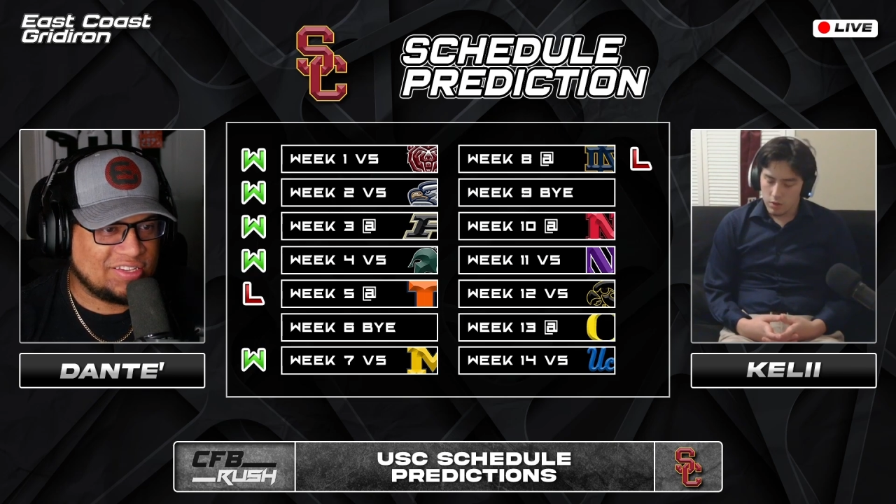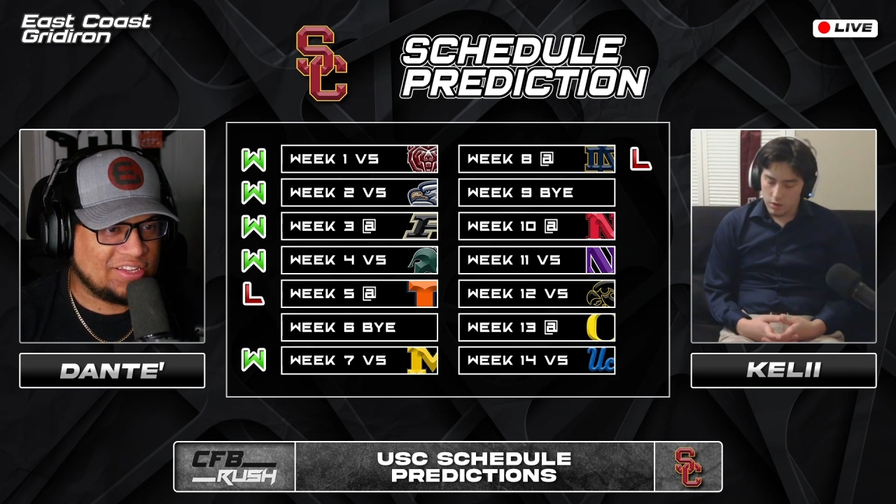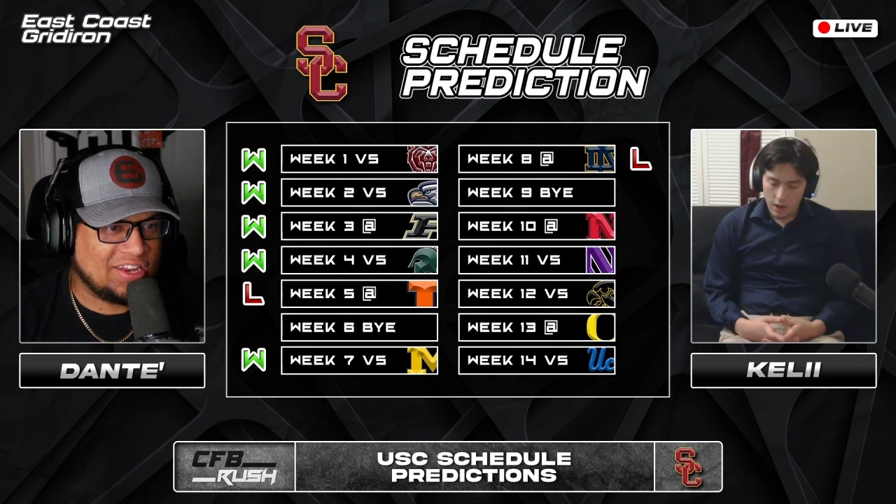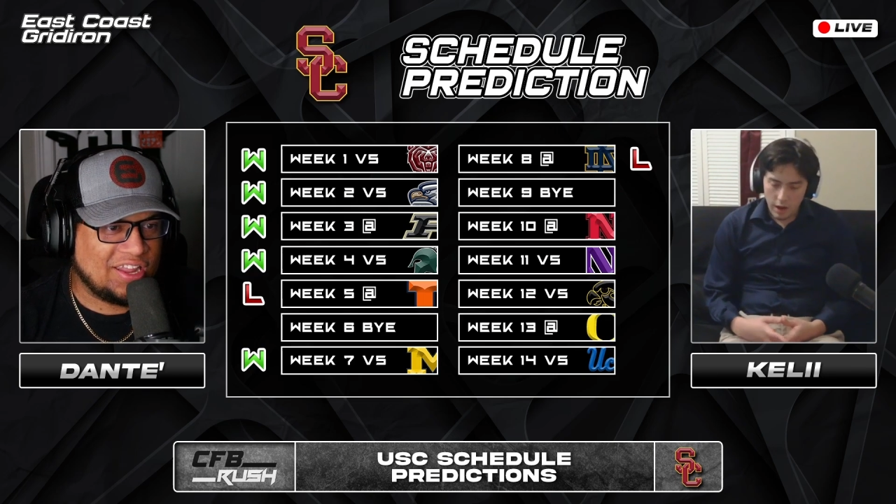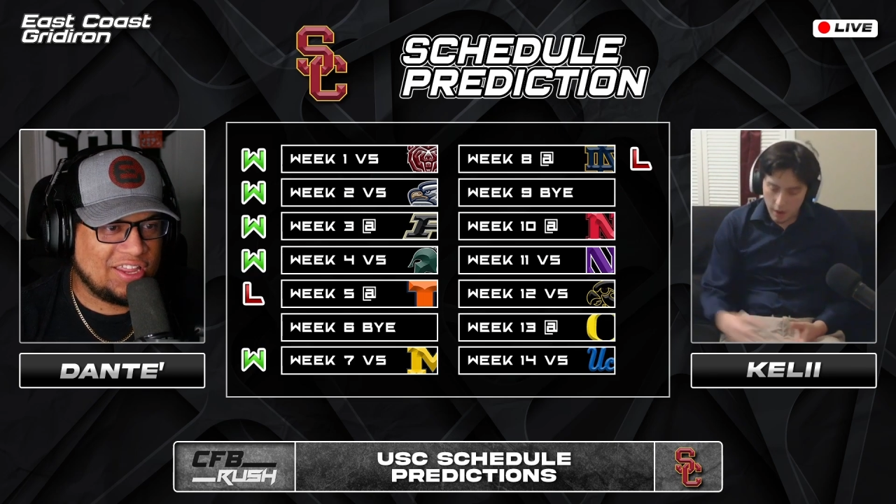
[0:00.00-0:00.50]
a
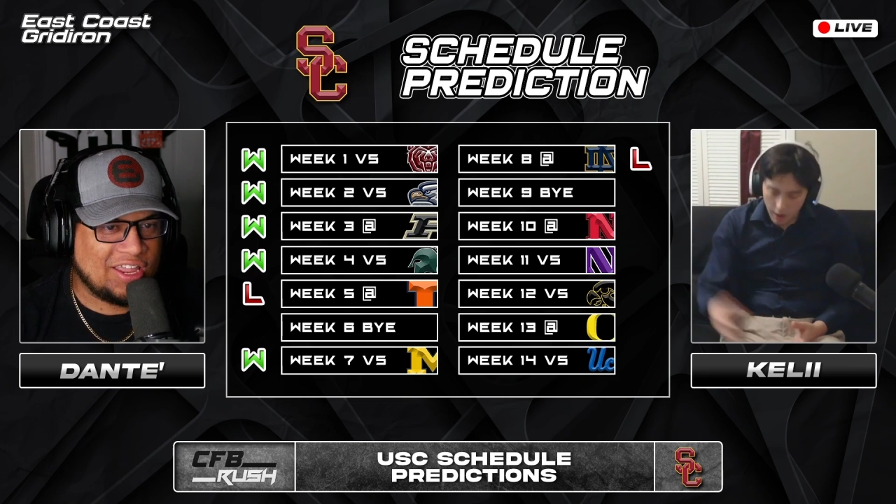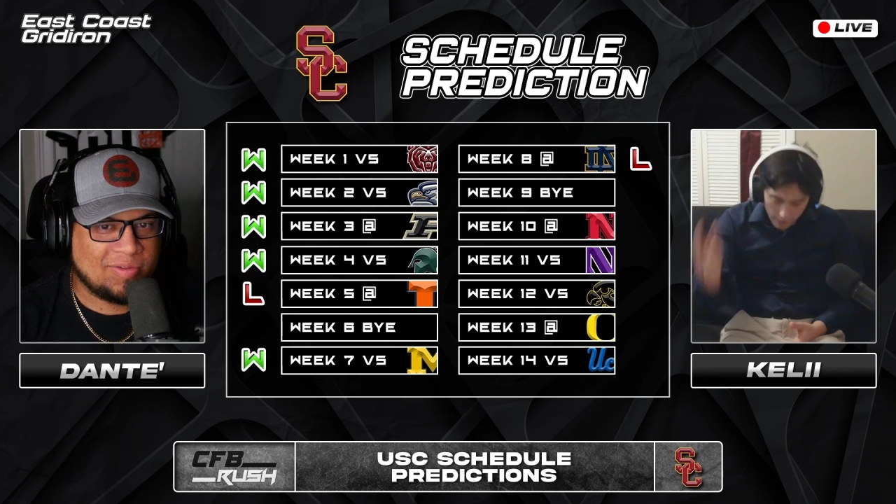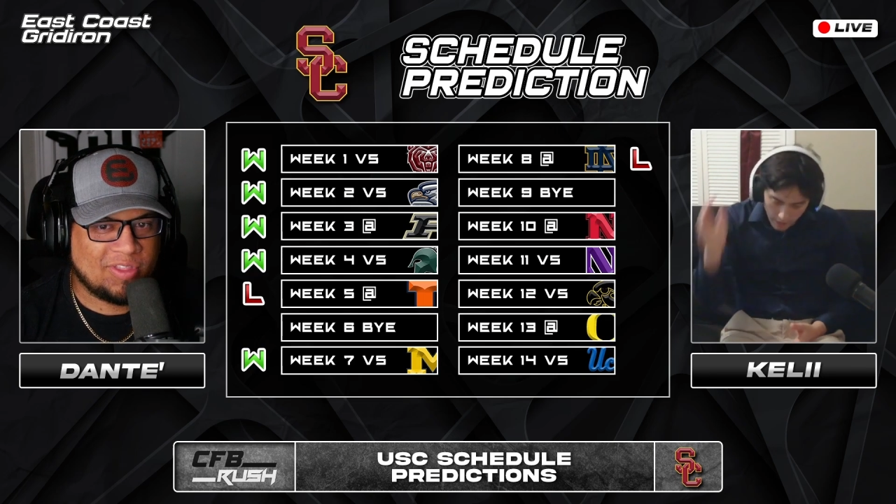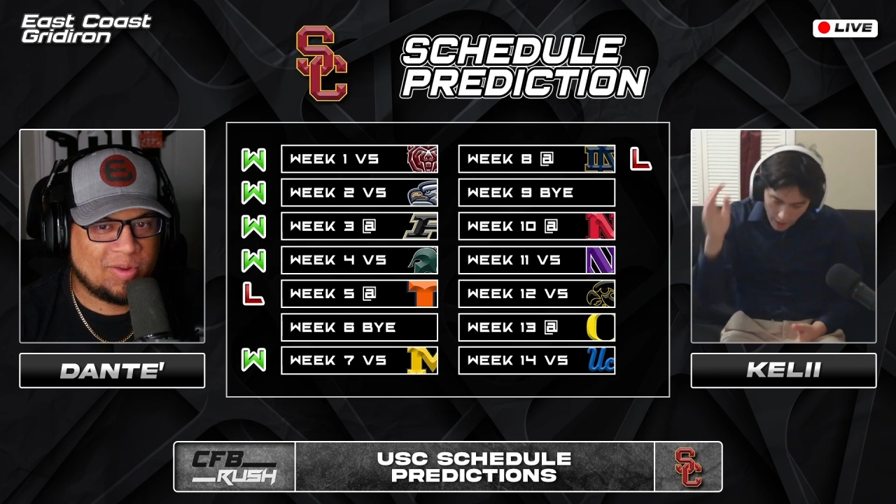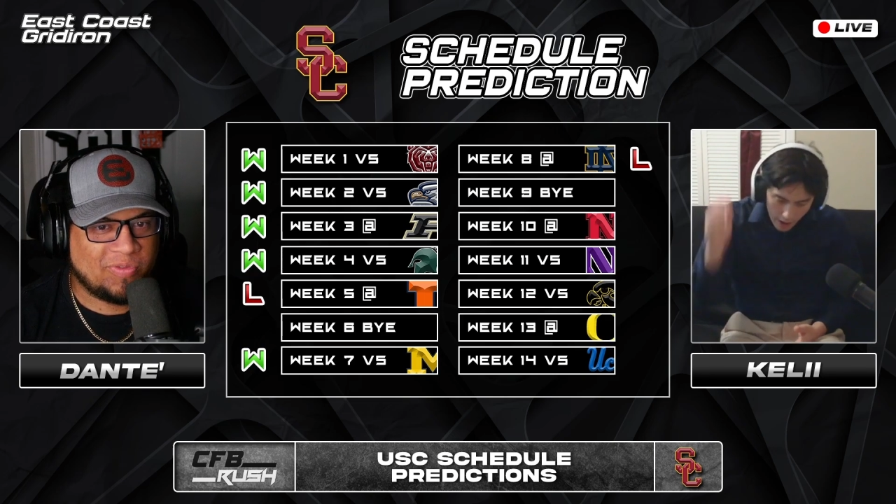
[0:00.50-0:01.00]
night game
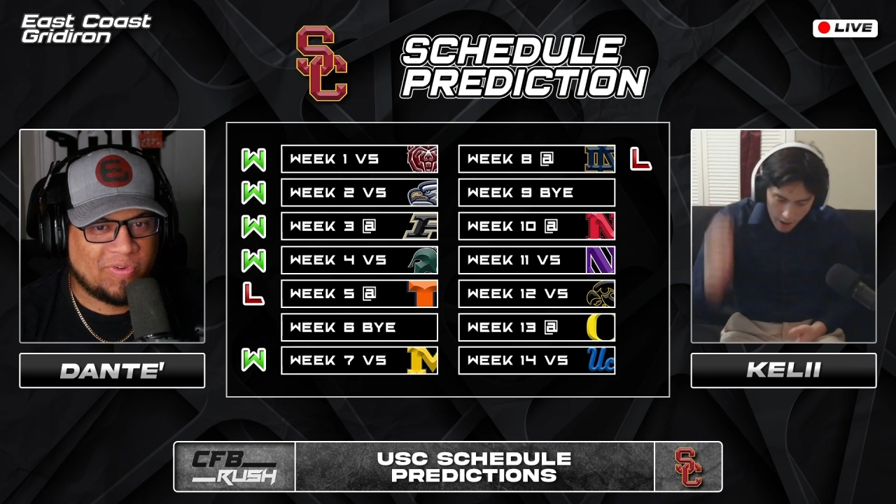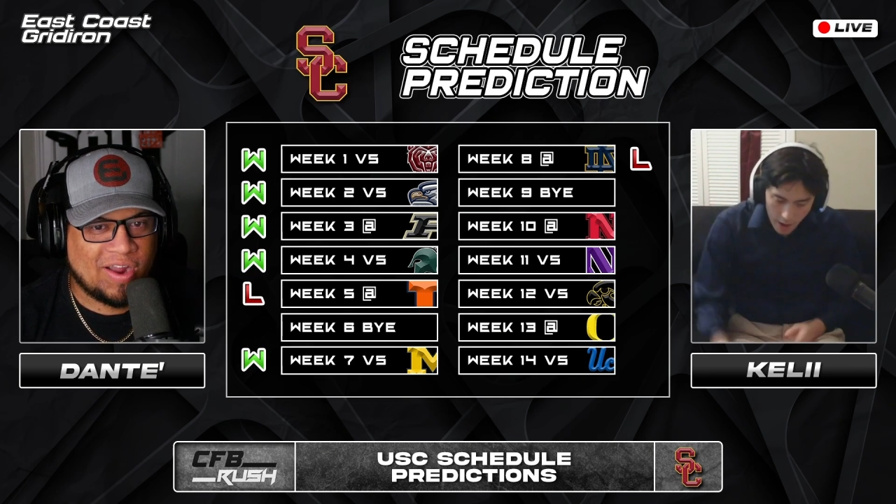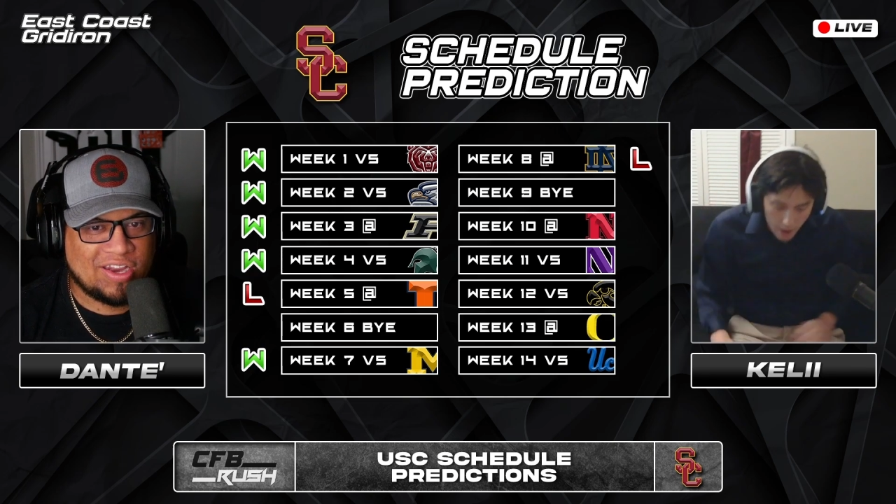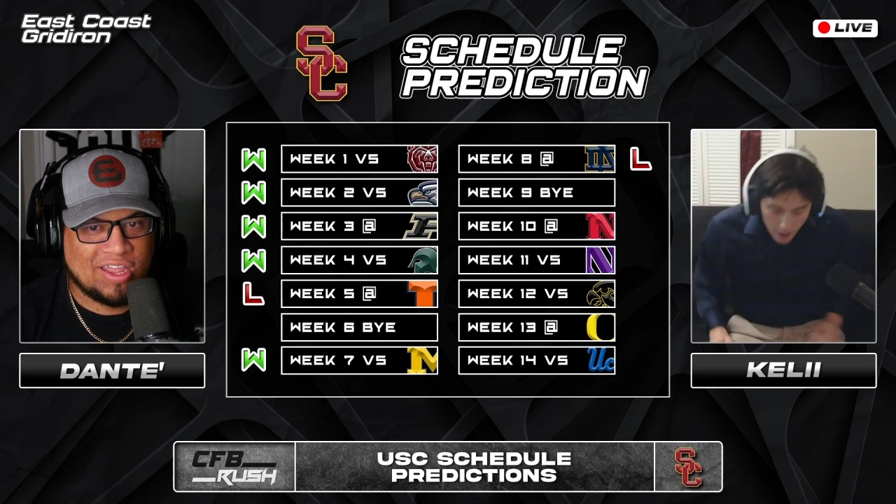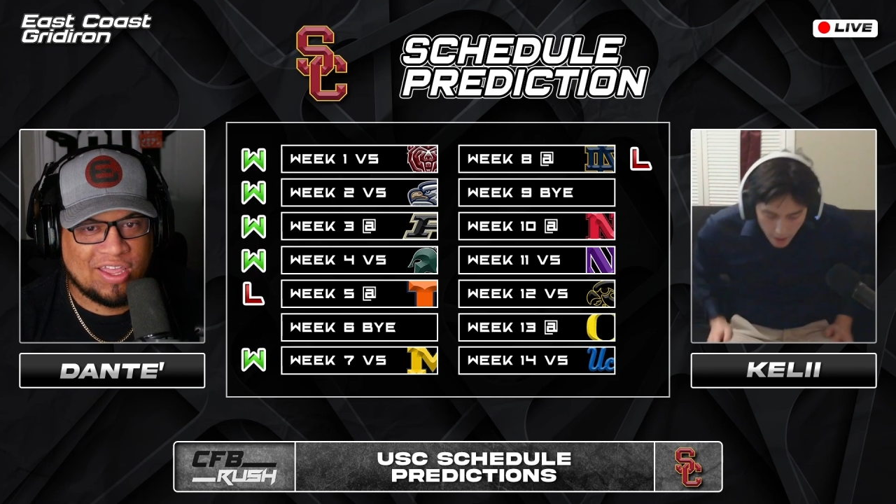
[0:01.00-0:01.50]
there before I
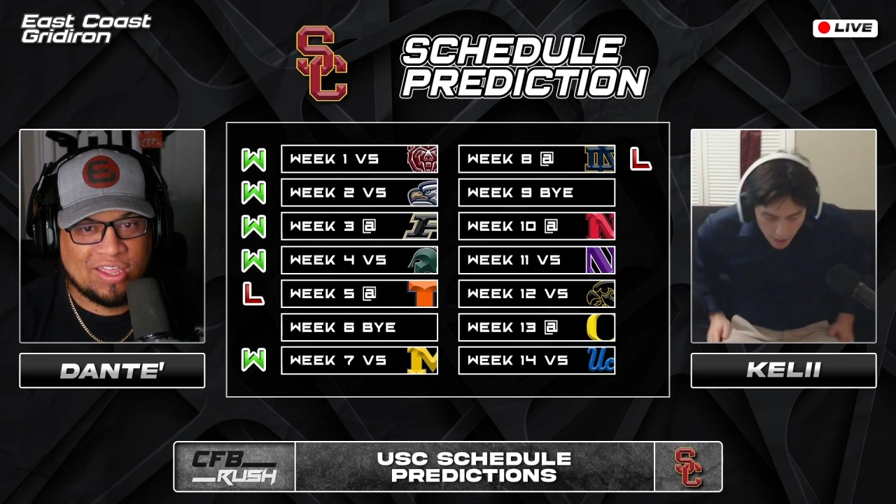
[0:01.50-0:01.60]
die.